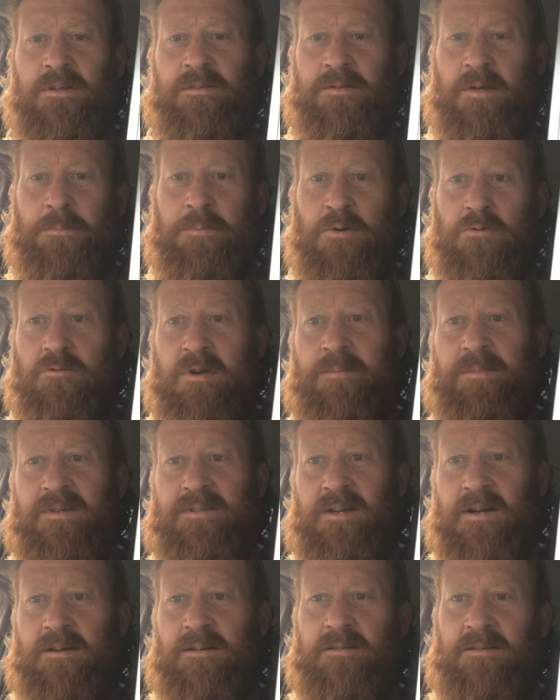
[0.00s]
the
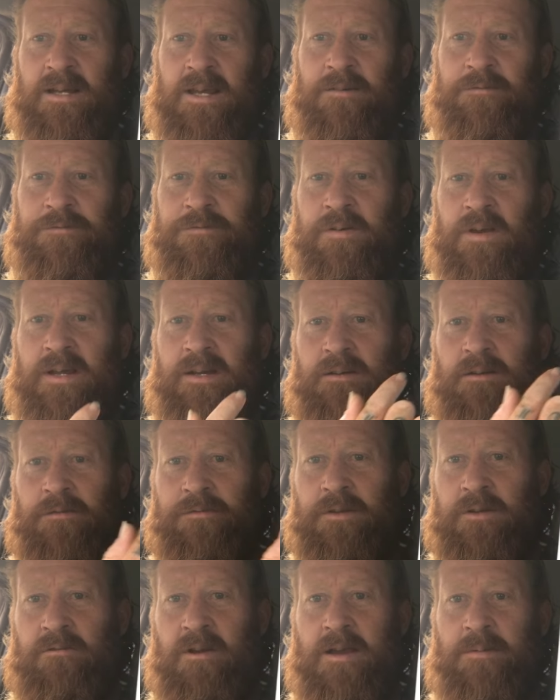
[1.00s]
perimeter in feet of
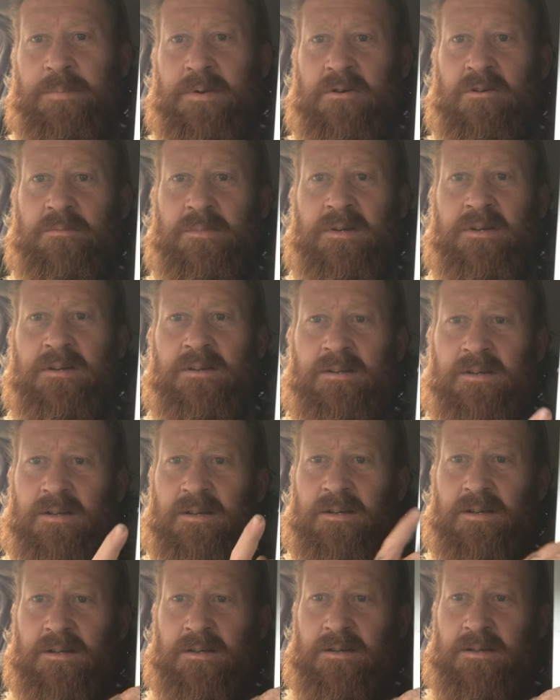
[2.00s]
the Great Pyramid.
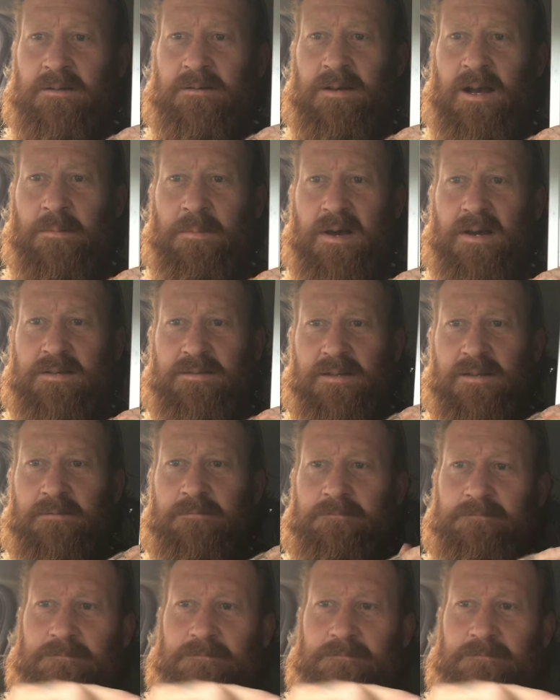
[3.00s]
Amazing.